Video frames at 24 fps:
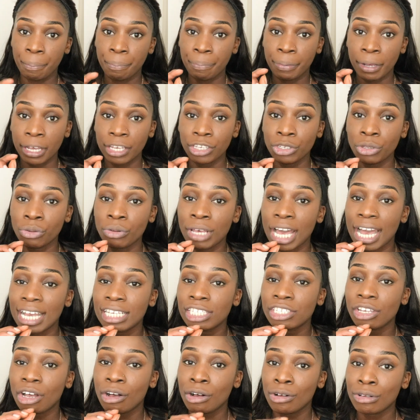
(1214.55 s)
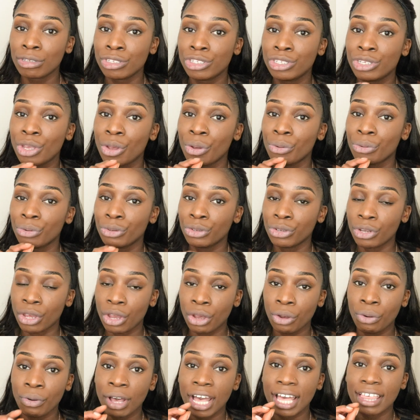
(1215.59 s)
but you guys also
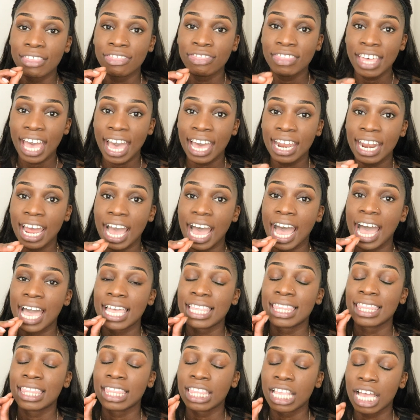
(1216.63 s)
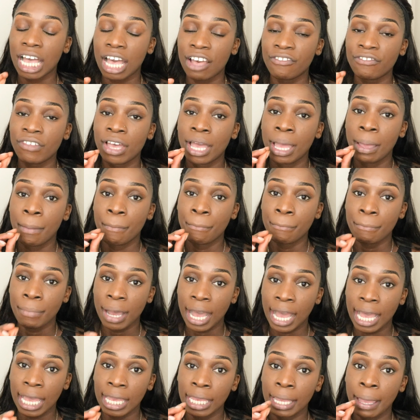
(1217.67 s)
know that I love
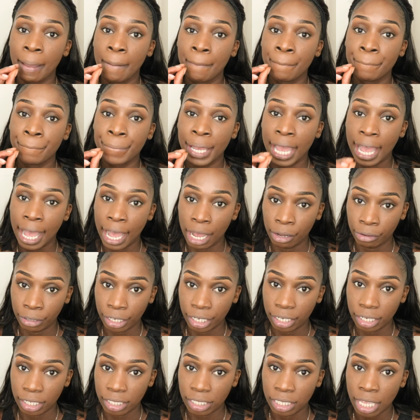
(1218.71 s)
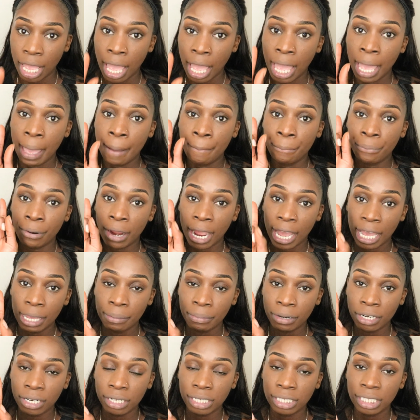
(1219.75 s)
my powders.
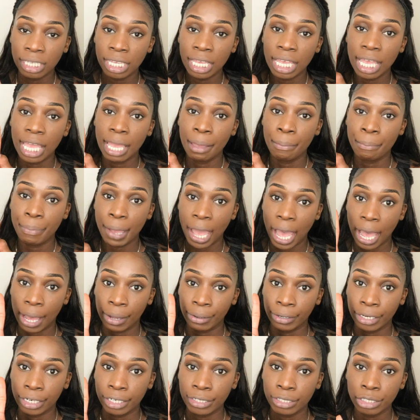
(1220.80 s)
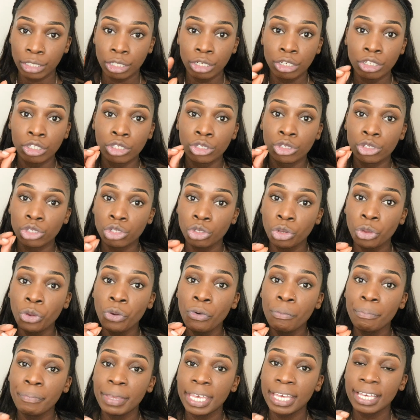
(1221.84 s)
Primers and powders,
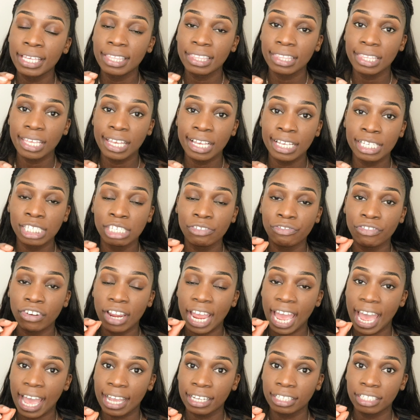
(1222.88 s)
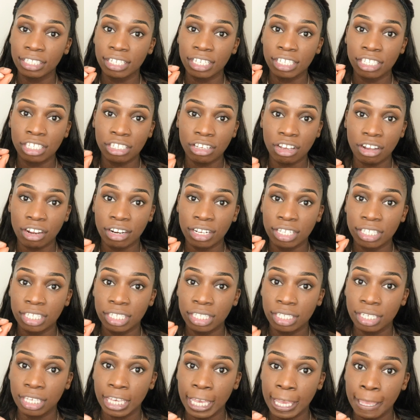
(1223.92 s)
two big things for acne scarred
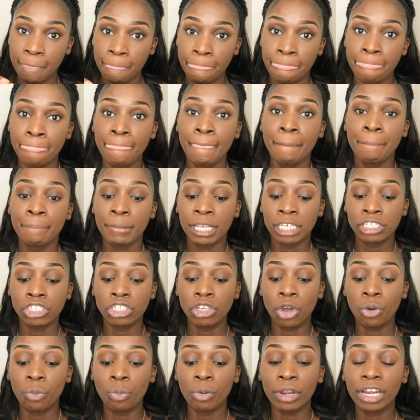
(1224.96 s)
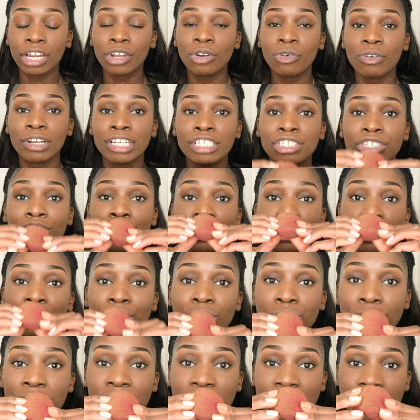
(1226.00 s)
skin. So we're going to
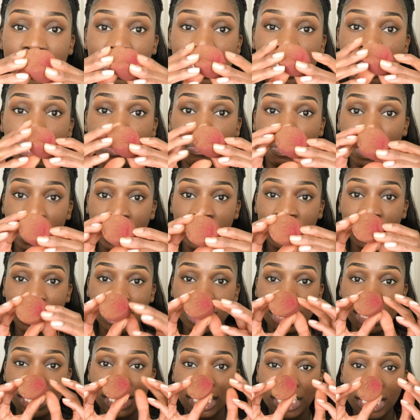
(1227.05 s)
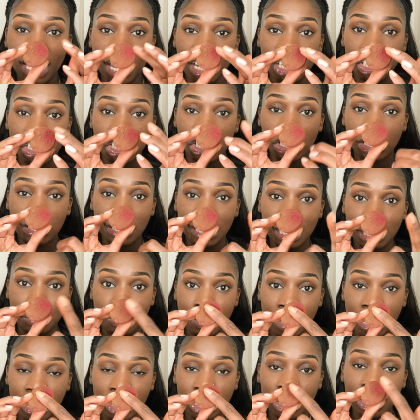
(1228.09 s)
use this sponge, this textured
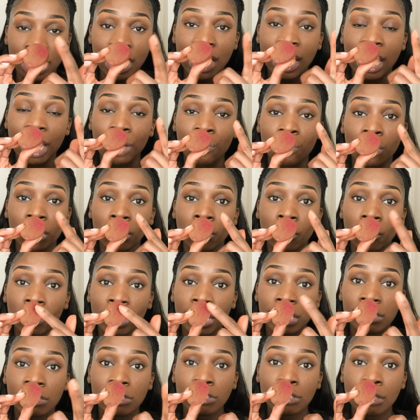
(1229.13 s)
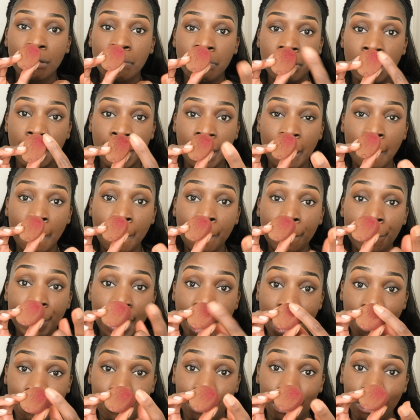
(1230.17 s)
sponge, and we're going to put
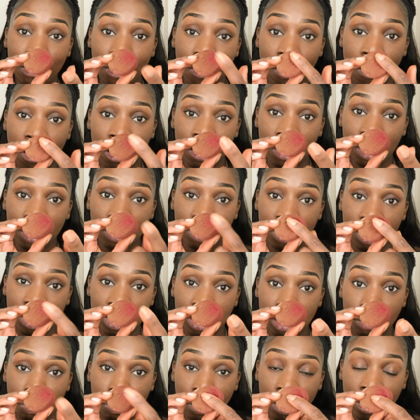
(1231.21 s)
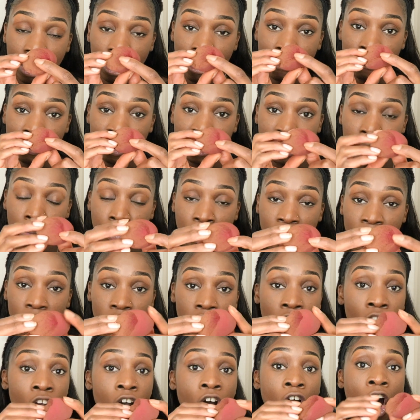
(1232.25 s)
powder on this part of our
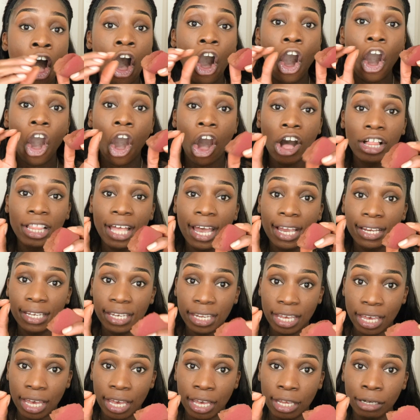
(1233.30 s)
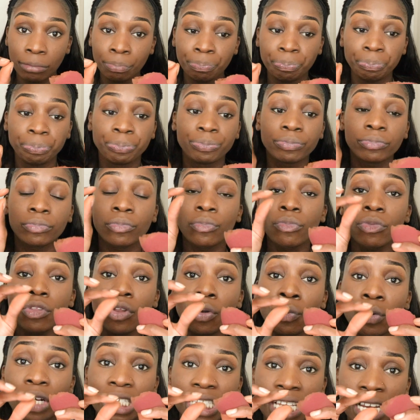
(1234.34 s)
sponge. All I did
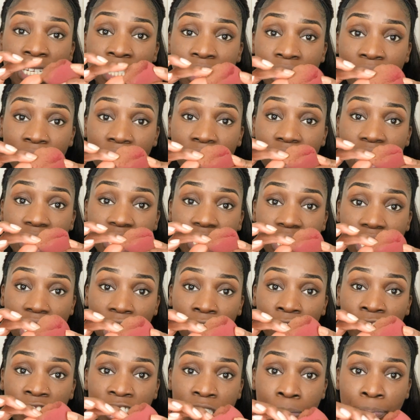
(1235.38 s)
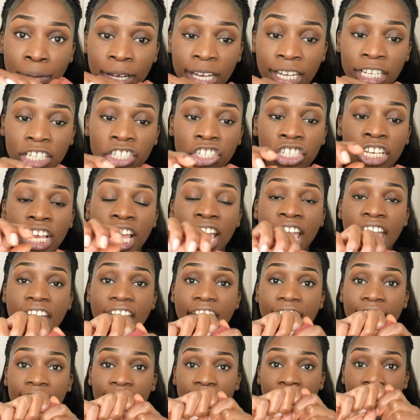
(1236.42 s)
was I took this e.l.f. sponge
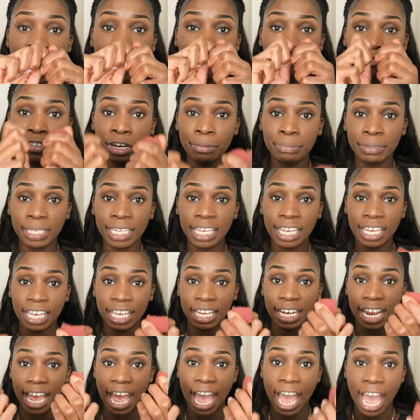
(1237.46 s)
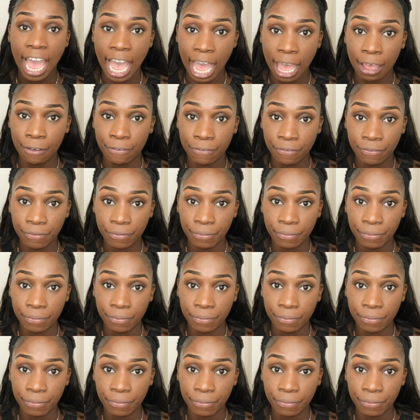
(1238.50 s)
and I ripped it in half.